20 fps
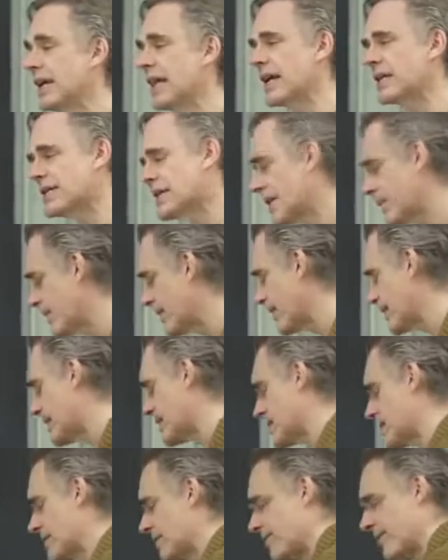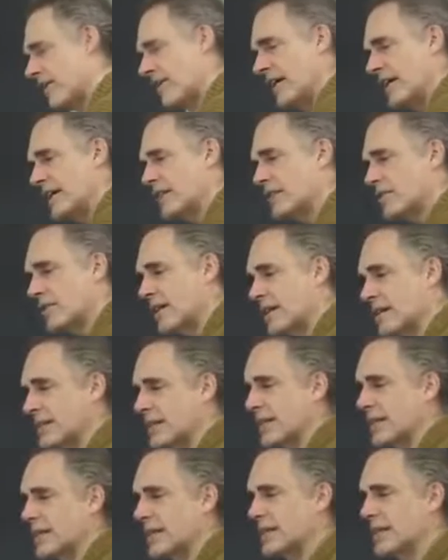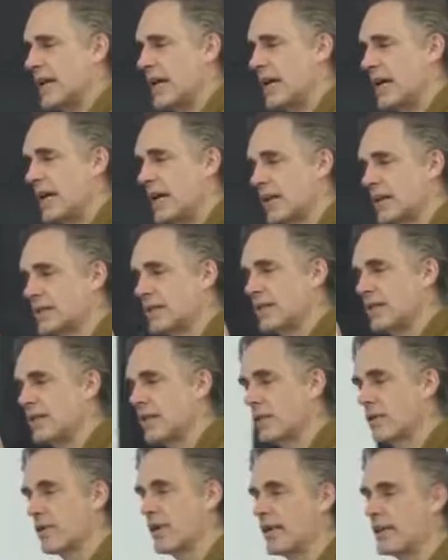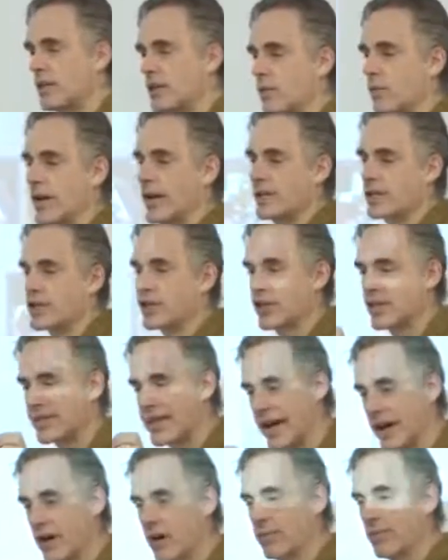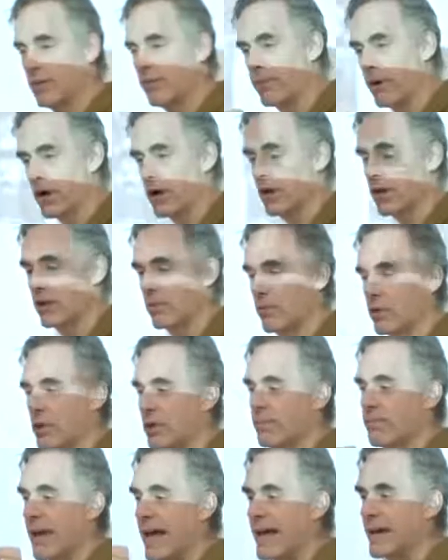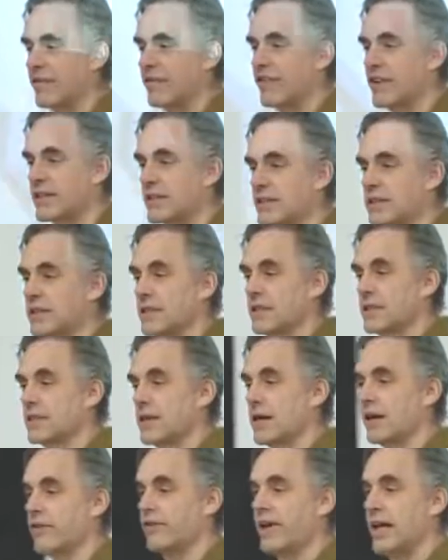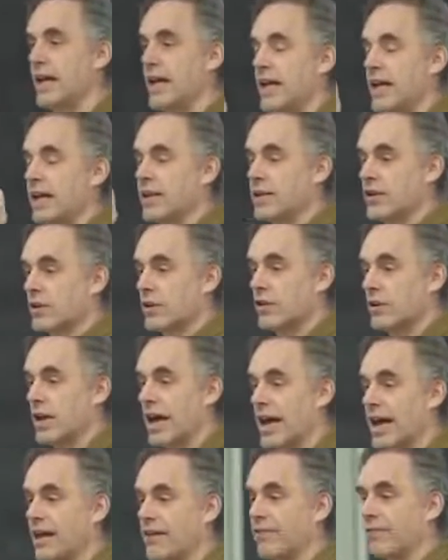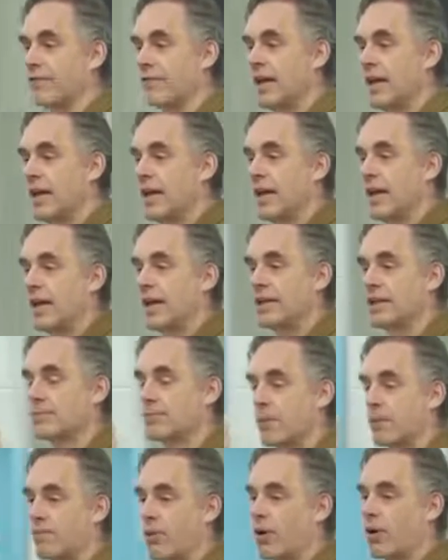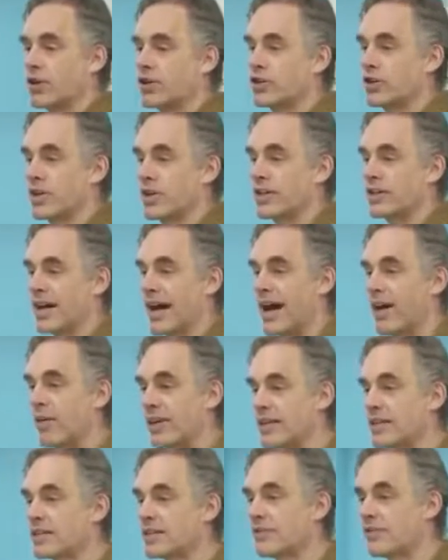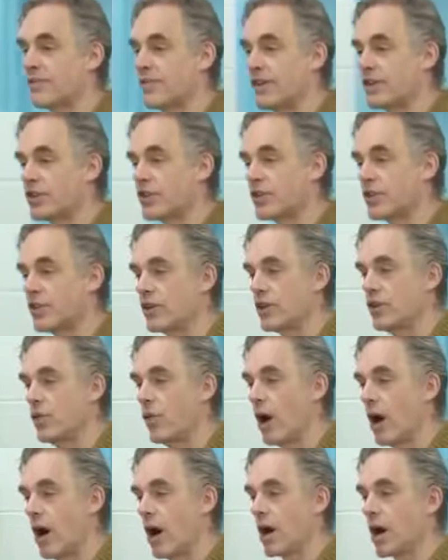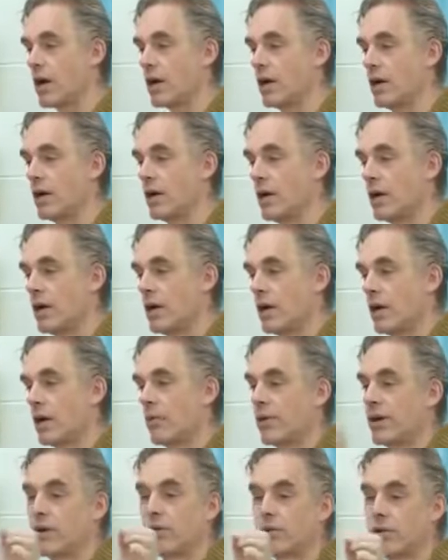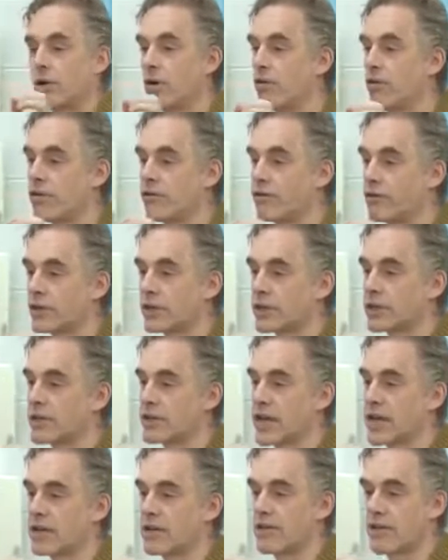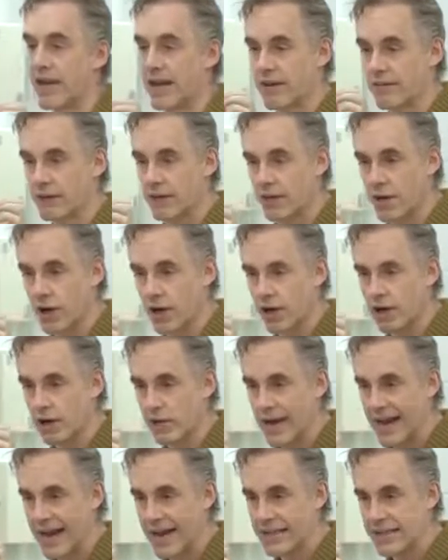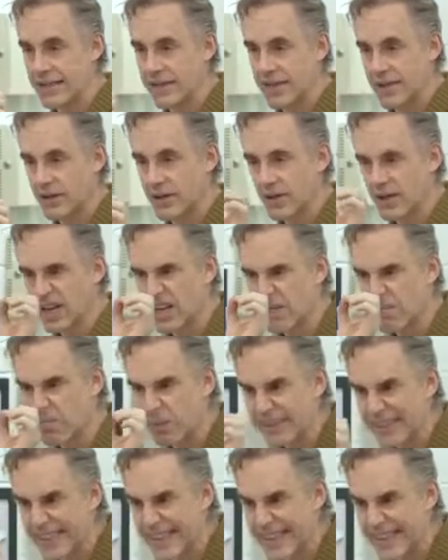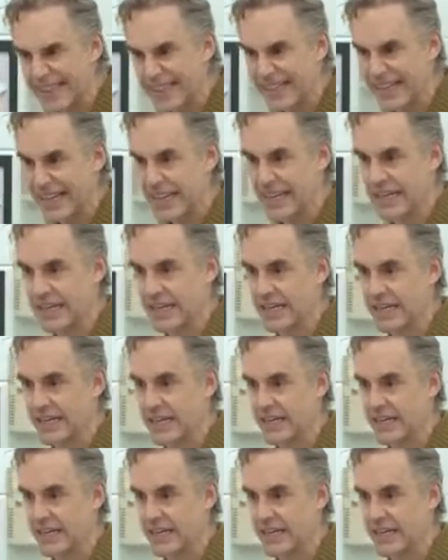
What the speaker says: that's something that's very interesting, is because the degree to which the terrible part of the world manifests itself in your life is proportionate to how insufficient you are. And we don't know the full extent of that. If you got your act together completely,